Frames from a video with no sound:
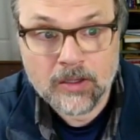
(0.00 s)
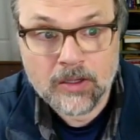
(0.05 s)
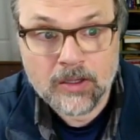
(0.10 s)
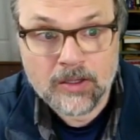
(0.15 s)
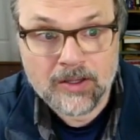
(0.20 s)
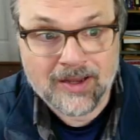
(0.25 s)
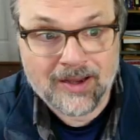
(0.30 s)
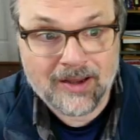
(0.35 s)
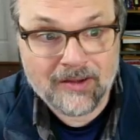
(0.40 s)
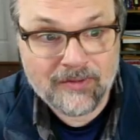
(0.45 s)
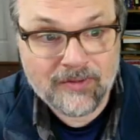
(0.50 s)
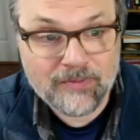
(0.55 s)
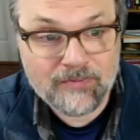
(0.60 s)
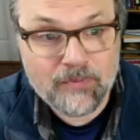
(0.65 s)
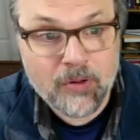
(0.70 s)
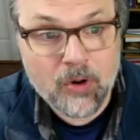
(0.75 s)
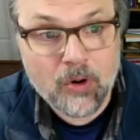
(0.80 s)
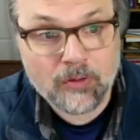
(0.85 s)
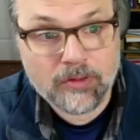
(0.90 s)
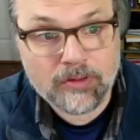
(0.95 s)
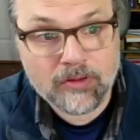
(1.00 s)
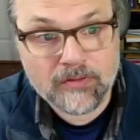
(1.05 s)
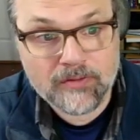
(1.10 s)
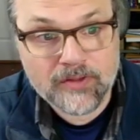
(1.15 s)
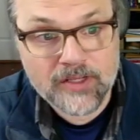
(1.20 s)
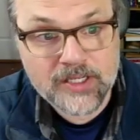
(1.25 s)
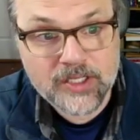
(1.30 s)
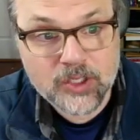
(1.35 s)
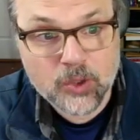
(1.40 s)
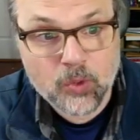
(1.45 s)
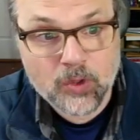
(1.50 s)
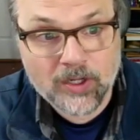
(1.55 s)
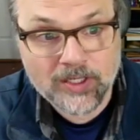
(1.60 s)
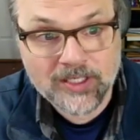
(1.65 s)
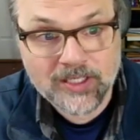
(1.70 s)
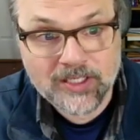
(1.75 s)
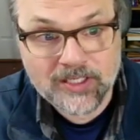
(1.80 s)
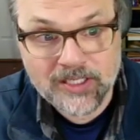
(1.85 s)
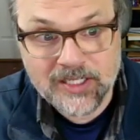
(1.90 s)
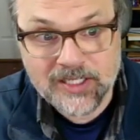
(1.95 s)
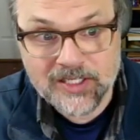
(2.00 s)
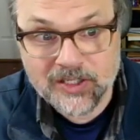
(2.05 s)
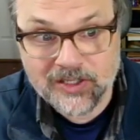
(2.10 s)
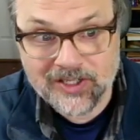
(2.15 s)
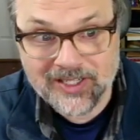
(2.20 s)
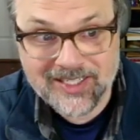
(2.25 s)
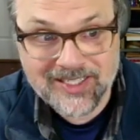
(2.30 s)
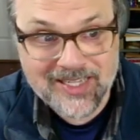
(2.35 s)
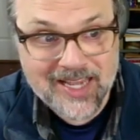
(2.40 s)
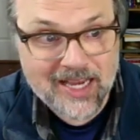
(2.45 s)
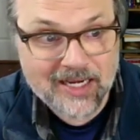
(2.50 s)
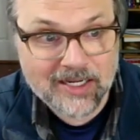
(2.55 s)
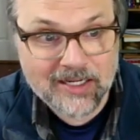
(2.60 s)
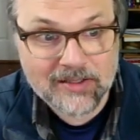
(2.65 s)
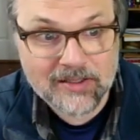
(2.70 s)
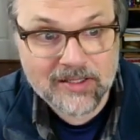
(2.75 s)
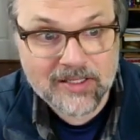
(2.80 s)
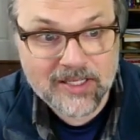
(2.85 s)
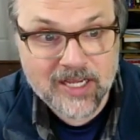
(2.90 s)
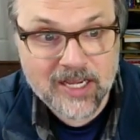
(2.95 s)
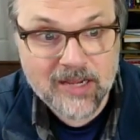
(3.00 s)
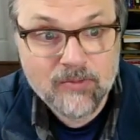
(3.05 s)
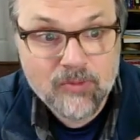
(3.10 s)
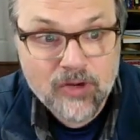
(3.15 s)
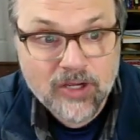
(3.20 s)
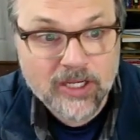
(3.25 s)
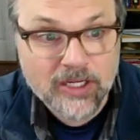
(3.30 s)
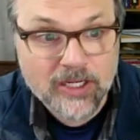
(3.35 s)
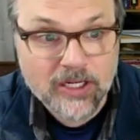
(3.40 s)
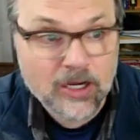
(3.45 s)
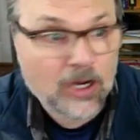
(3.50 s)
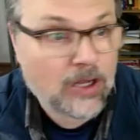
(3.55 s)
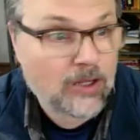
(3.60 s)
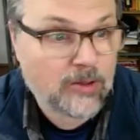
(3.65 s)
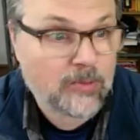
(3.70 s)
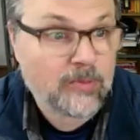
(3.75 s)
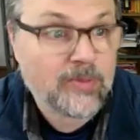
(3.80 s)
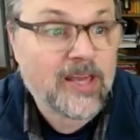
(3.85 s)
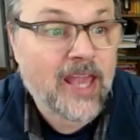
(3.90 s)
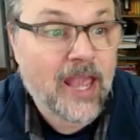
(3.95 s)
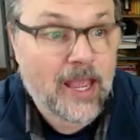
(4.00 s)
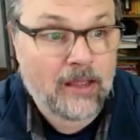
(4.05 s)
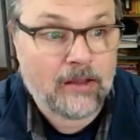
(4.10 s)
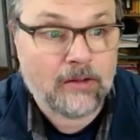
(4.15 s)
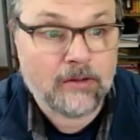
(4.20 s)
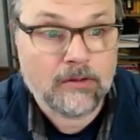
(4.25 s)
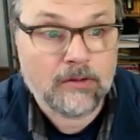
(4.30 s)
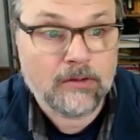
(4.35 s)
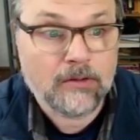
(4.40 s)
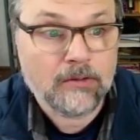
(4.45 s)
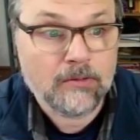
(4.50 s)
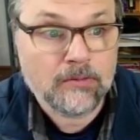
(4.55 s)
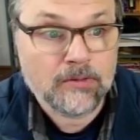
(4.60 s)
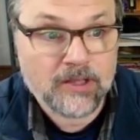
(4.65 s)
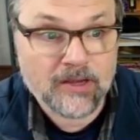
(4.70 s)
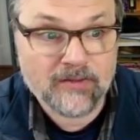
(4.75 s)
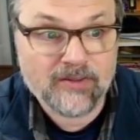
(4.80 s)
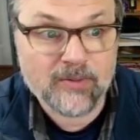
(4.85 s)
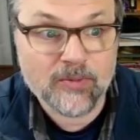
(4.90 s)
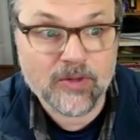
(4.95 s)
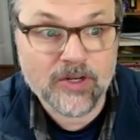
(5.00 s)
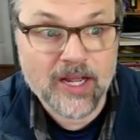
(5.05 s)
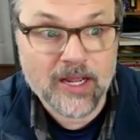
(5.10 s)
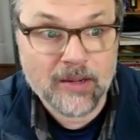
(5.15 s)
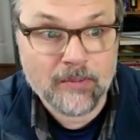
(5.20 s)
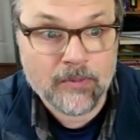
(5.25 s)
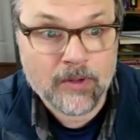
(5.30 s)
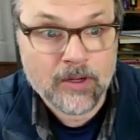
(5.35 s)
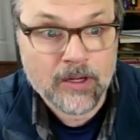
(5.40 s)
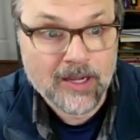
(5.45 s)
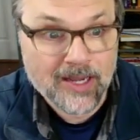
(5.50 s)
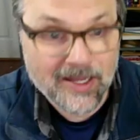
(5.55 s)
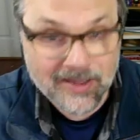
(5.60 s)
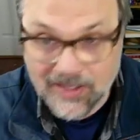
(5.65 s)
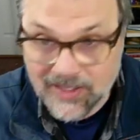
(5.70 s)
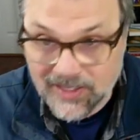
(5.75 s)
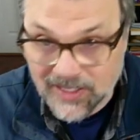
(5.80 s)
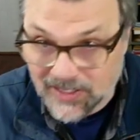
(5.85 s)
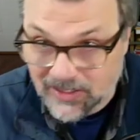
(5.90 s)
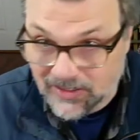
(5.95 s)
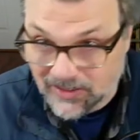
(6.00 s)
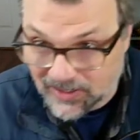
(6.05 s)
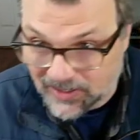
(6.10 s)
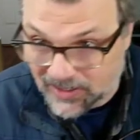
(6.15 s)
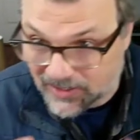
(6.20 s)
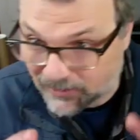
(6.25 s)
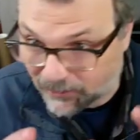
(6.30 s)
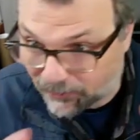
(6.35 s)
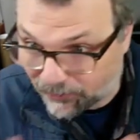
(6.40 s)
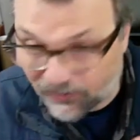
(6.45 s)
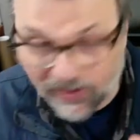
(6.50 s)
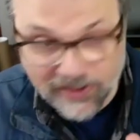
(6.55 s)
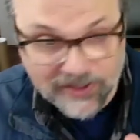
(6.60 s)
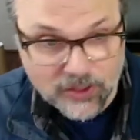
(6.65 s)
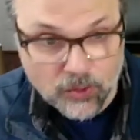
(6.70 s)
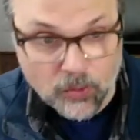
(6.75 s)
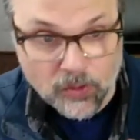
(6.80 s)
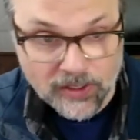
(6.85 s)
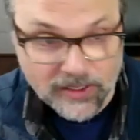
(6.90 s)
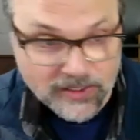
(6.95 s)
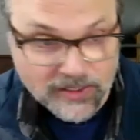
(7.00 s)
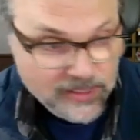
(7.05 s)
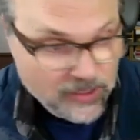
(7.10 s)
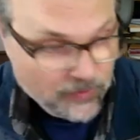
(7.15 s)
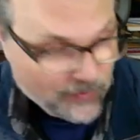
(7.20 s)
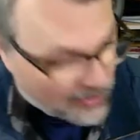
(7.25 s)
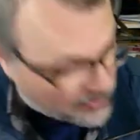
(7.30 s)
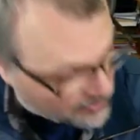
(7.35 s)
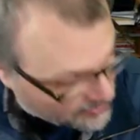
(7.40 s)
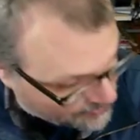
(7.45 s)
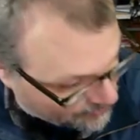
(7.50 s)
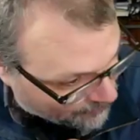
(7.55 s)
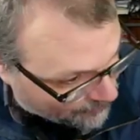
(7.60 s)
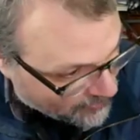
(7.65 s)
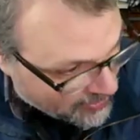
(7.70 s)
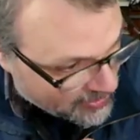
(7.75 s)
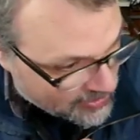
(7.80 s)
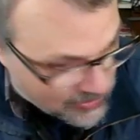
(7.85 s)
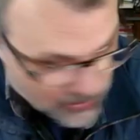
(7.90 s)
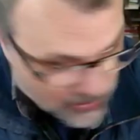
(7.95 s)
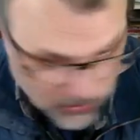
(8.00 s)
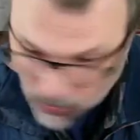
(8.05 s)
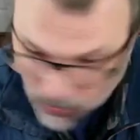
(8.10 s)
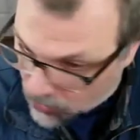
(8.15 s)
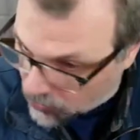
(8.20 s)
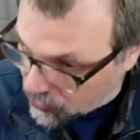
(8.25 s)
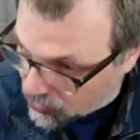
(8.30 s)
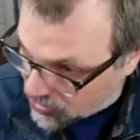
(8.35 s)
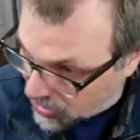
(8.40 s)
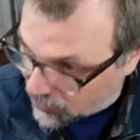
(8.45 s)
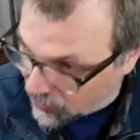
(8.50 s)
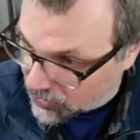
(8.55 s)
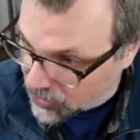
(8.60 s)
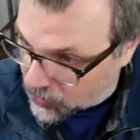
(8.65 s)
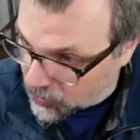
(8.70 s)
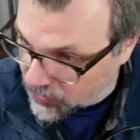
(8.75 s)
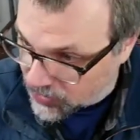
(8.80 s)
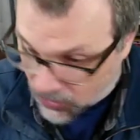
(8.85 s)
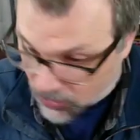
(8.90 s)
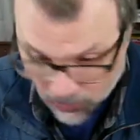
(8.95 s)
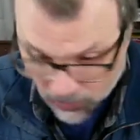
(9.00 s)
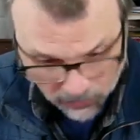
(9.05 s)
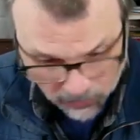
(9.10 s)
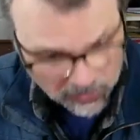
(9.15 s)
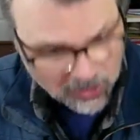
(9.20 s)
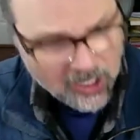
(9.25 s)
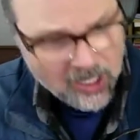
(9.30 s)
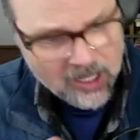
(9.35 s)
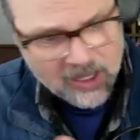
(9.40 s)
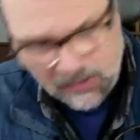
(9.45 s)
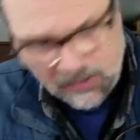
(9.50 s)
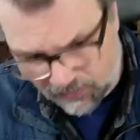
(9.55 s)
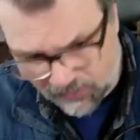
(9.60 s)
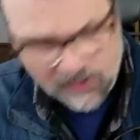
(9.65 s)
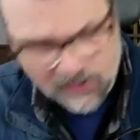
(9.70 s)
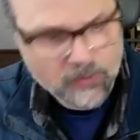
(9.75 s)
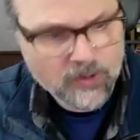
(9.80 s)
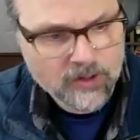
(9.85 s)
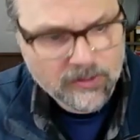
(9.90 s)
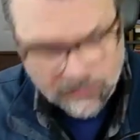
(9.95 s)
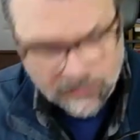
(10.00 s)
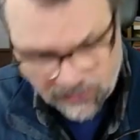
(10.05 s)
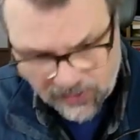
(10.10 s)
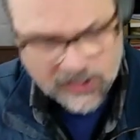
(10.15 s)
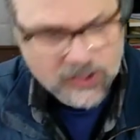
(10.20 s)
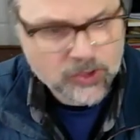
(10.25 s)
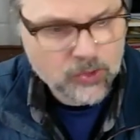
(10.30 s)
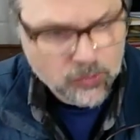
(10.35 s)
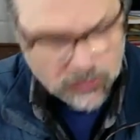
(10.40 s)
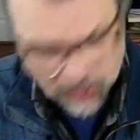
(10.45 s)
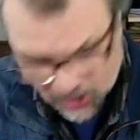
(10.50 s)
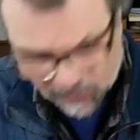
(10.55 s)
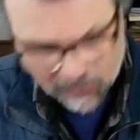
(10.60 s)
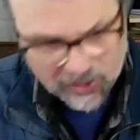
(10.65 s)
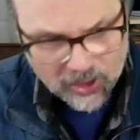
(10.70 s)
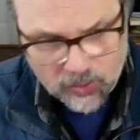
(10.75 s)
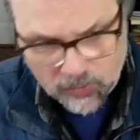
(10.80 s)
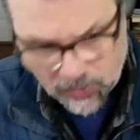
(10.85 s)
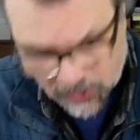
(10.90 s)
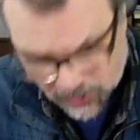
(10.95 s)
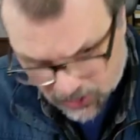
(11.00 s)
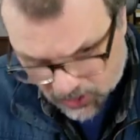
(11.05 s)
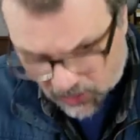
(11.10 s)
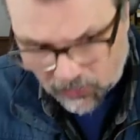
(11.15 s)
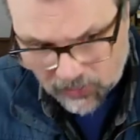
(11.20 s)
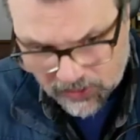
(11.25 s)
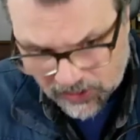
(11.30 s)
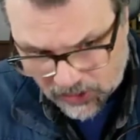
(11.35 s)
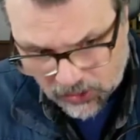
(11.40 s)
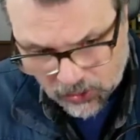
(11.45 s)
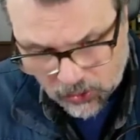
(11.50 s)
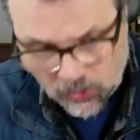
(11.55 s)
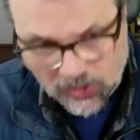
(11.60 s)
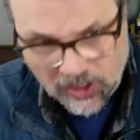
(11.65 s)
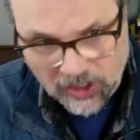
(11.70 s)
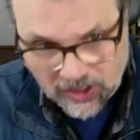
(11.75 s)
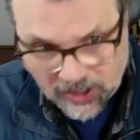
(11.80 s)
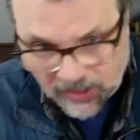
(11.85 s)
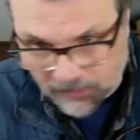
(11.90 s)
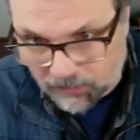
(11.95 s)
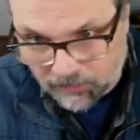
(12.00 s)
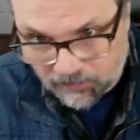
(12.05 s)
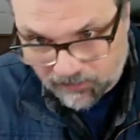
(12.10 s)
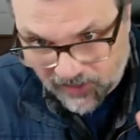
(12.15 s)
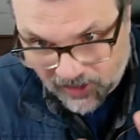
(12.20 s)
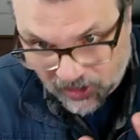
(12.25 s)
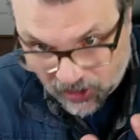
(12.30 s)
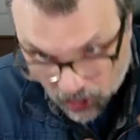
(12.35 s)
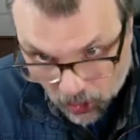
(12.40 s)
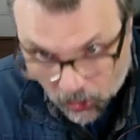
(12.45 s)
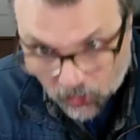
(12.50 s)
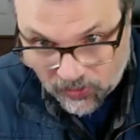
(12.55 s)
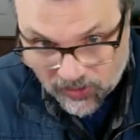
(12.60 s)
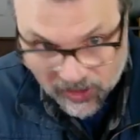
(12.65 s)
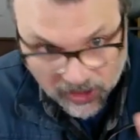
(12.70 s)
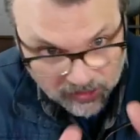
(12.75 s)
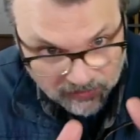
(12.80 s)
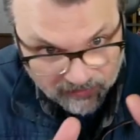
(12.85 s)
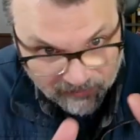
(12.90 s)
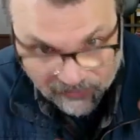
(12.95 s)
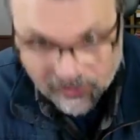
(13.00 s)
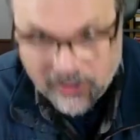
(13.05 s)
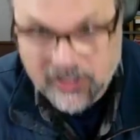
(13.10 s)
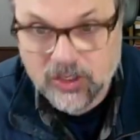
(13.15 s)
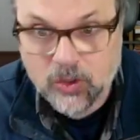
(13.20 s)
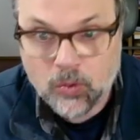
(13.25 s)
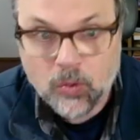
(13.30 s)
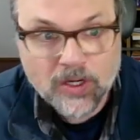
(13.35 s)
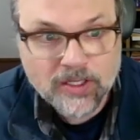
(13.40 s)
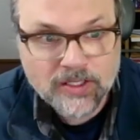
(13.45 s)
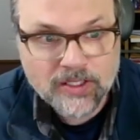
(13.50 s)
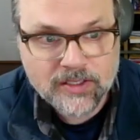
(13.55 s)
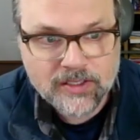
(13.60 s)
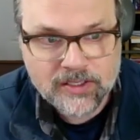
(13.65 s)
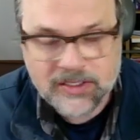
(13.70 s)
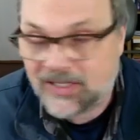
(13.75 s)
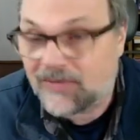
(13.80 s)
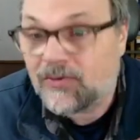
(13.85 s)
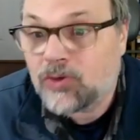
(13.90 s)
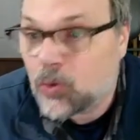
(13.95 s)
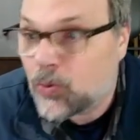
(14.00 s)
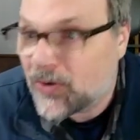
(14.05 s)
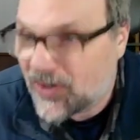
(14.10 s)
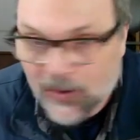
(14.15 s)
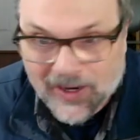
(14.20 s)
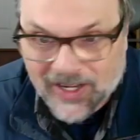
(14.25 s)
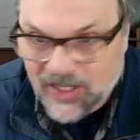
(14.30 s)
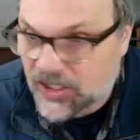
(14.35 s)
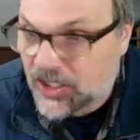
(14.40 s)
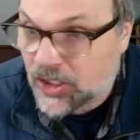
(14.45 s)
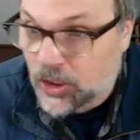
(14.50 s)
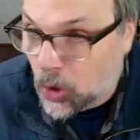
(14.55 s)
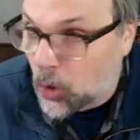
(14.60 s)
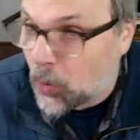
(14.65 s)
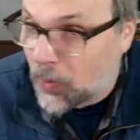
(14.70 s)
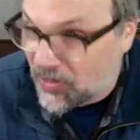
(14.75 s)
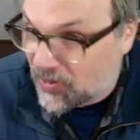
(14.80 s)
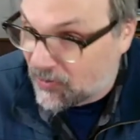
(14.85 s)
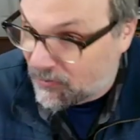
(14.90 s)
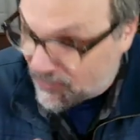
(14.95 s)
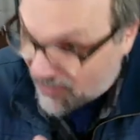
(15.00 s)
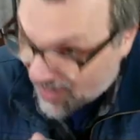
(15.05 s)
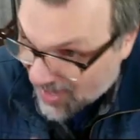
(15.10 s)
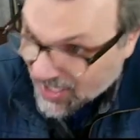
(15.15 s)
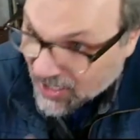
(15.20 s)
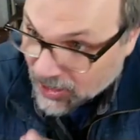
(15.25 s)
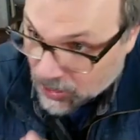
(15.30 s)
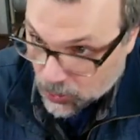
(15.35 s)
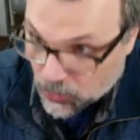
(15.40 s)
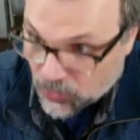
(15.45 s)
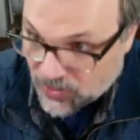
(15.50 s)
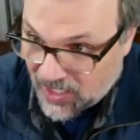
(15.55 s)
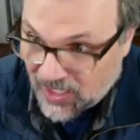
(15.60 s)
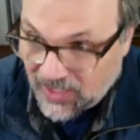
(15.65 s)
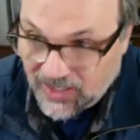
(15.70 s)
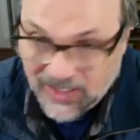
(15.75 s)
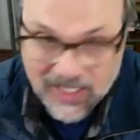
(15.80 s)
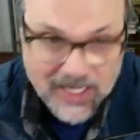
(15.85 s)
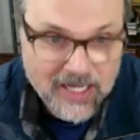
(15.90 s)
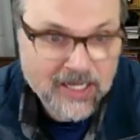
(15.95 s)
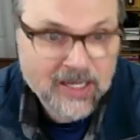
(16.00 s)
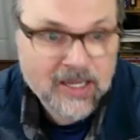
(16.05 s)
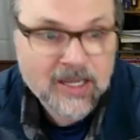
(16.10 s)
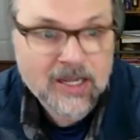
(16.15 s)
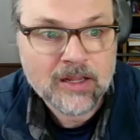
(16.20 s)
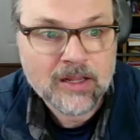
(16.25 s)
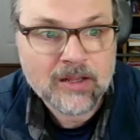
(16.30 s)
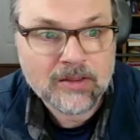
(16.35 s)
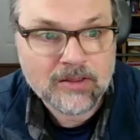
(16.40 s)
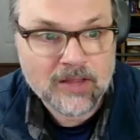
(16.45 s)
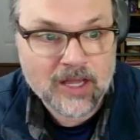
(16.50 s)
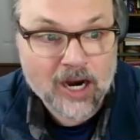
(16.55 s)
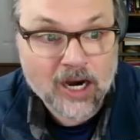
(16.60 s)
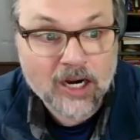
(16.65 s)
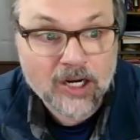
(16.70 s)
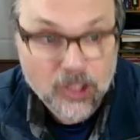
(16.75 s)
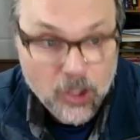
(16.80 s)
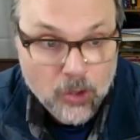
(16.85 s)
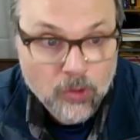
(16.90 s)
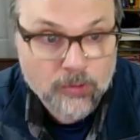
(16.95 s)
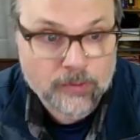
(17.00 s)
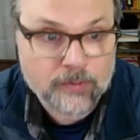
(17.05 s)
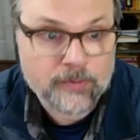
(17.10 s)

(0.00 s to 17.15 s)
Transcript: Now, if both of these quantities are exactly the same, we can call them K, give them a name. And this is a fixed quantity, right? Because V is known, W is known, V1, V2, W1, W2, they're known, they're fixed quantities. Even though we don't actually know what the values they take, they are known.